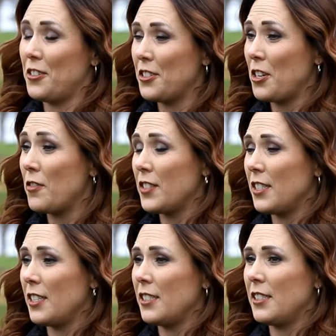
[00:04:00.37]
your
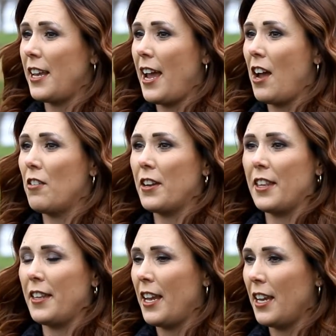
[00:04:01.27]
services, how
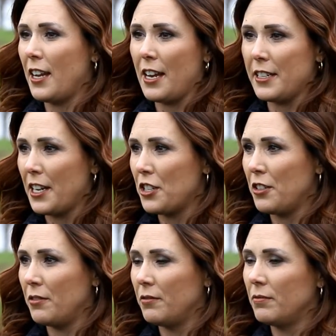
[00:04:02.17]
can they contact you?